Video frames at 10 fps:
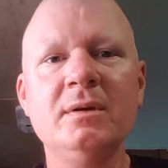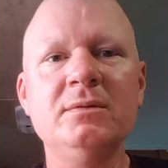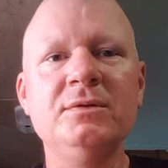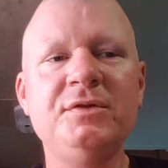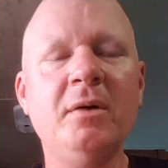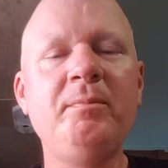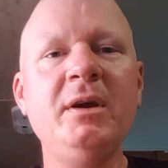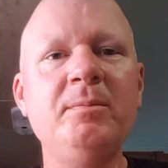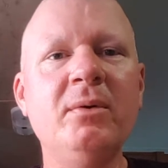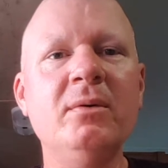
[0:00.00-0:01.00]
some
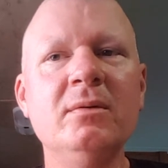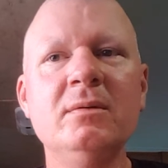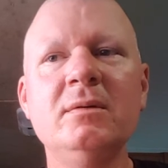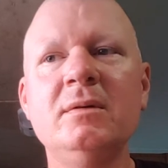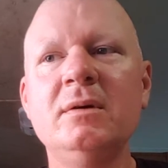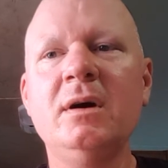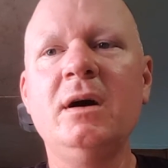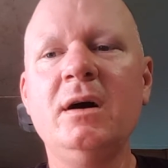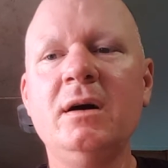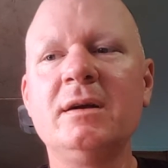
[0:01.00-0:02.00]
people
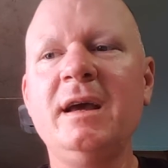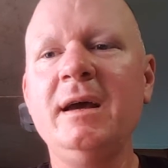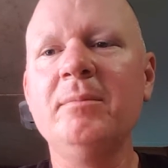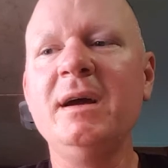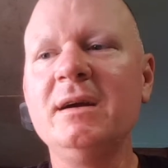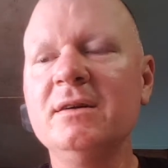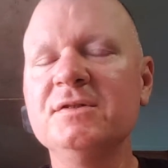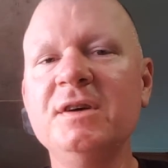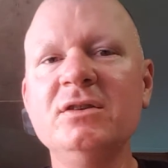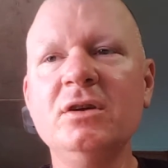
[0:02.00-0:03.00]
can't make a
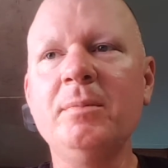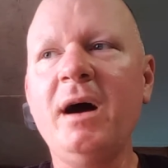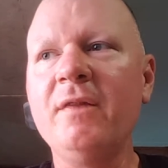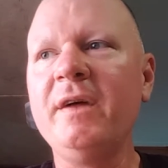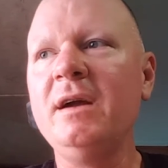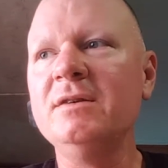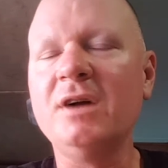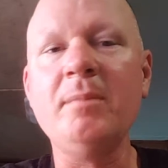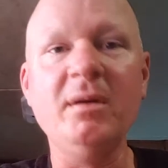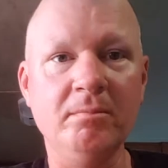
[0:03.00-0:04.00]
decision about things.
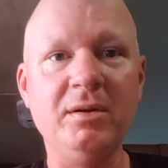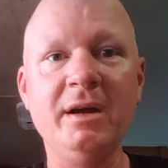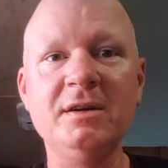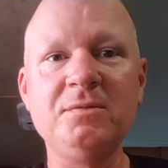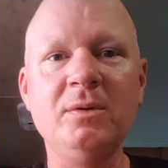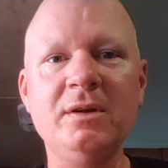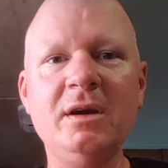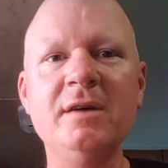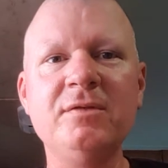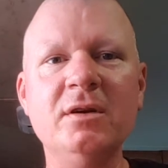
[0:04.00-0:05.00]
I've been blessed with the
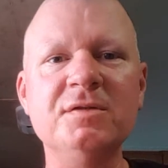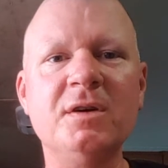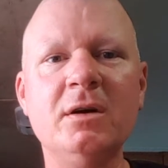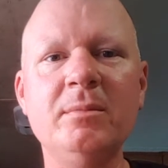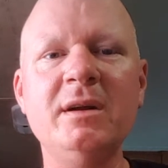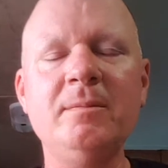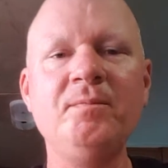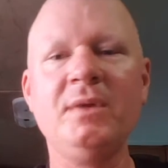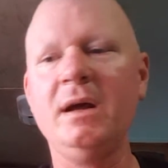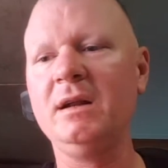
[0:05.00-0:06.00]
gift of discernment
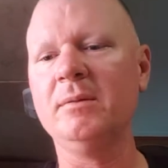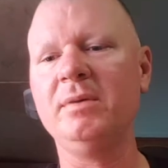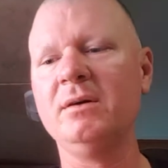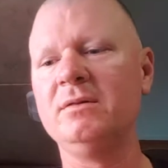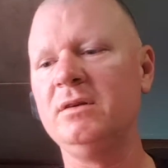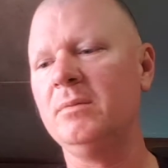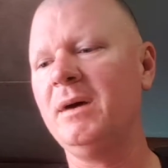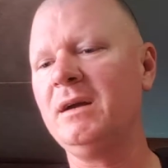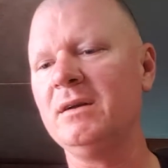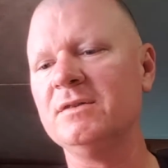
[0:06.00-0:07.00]
and the ability to
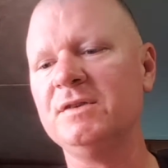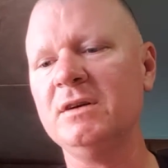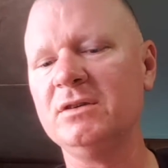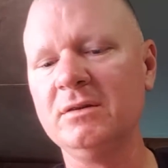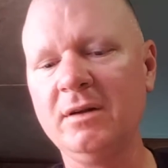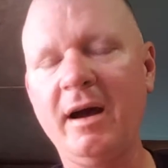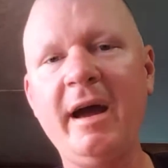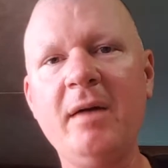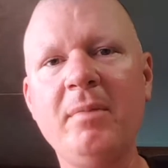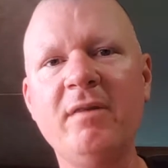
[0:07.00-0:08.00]
make a decision. I
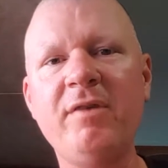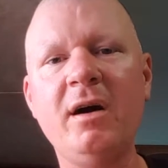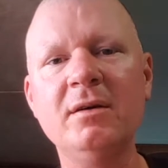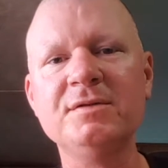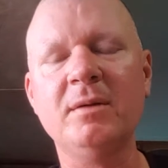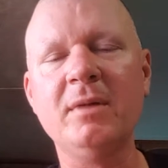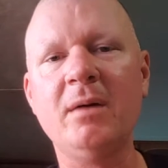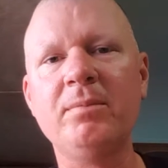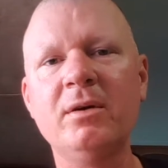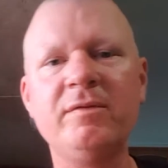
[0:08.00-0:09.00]
have my faults. I'm
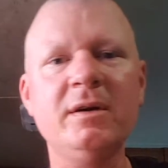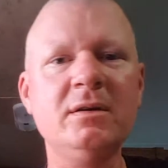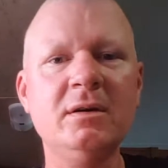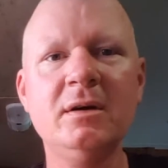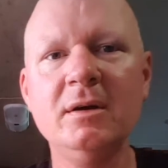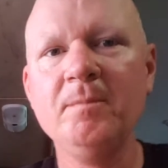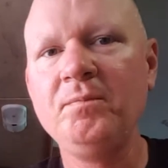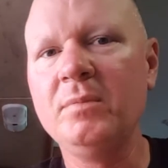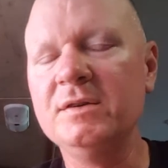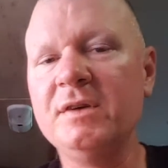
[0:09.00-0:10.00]
not perfect.
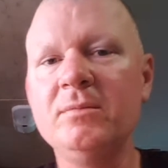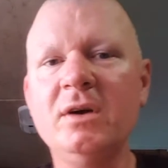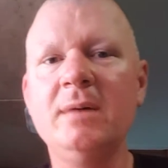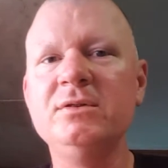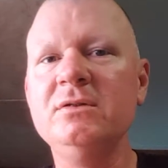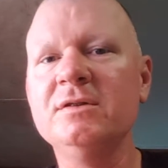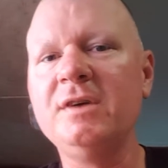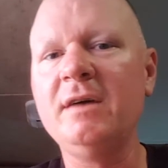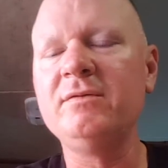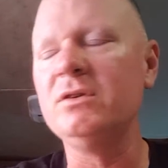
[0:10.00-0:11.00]
But sometimes you just
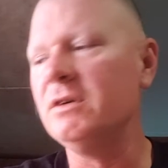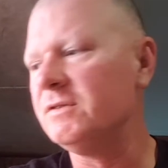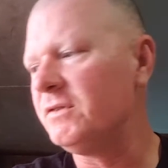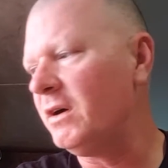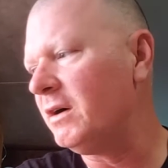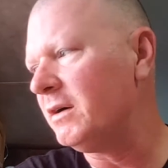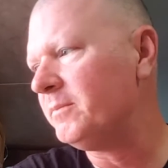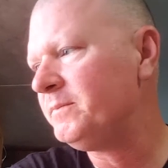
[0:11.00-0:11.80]
have to